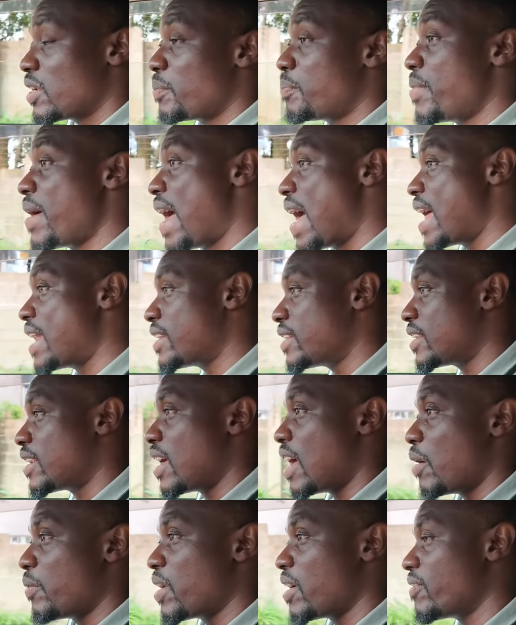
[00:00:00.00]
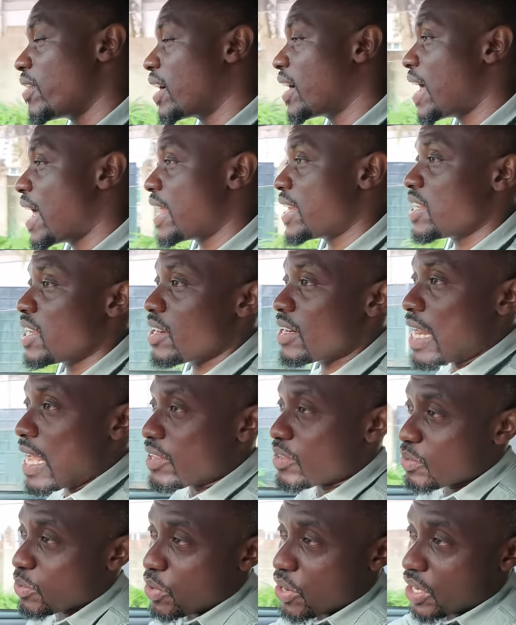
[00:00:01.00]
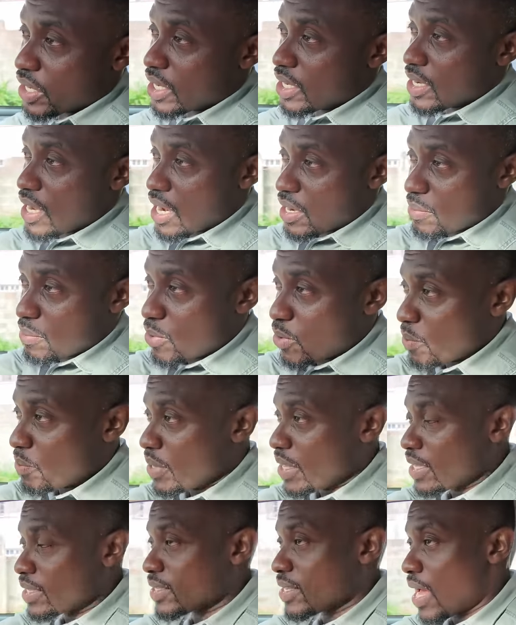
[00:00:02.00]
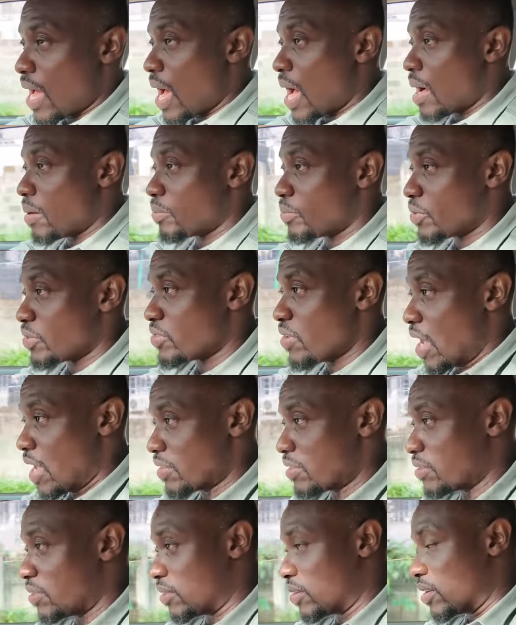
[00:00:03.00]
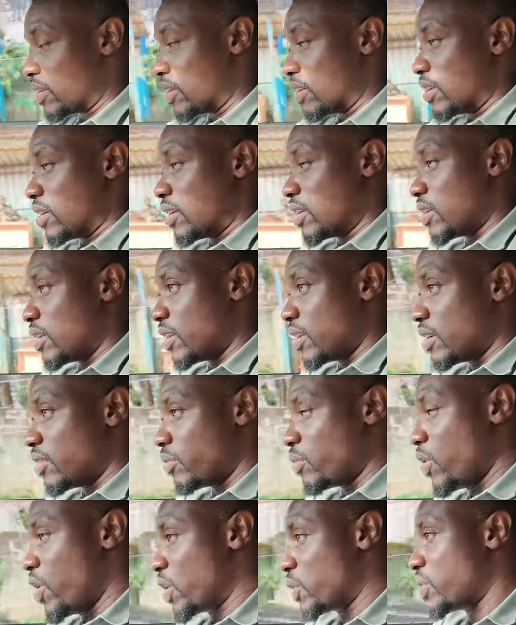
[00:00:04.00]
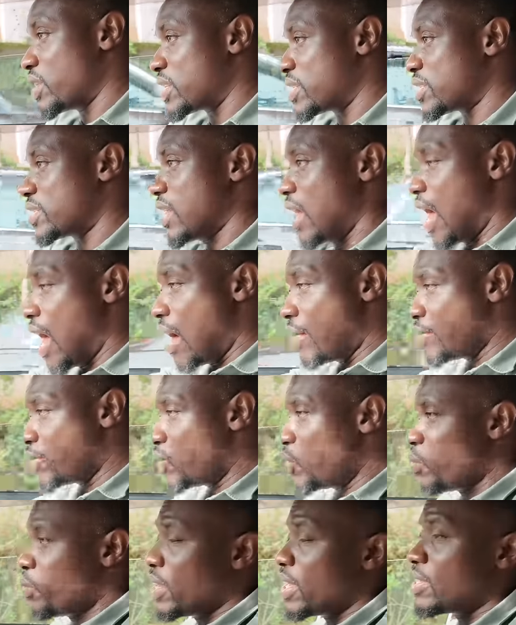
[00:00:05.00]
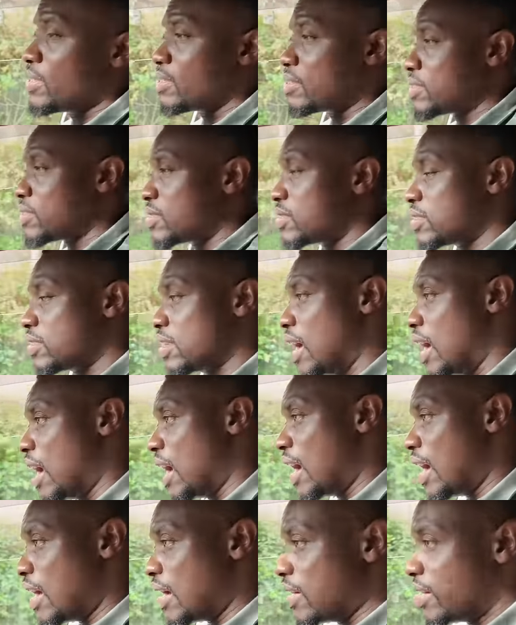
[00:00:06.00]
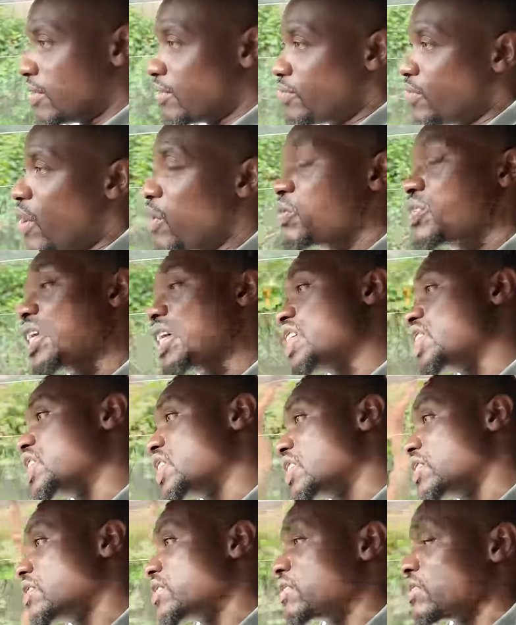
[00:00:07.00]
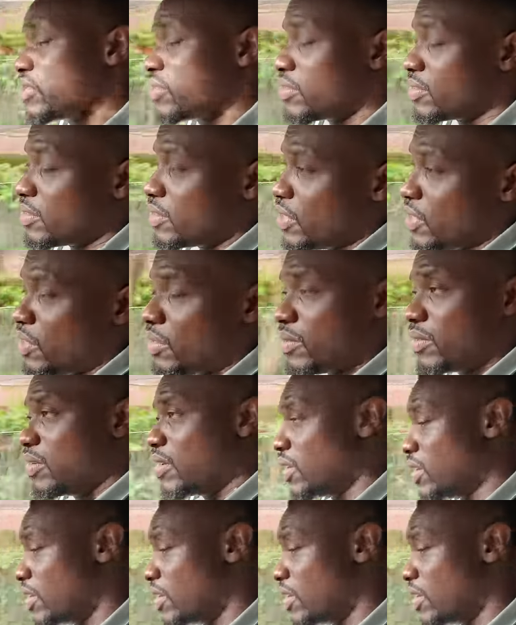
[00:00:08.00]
the pan, and we have a guy there that's working at the moment. Um, we're trying to work with um, the woman's uh, foundation to, you know,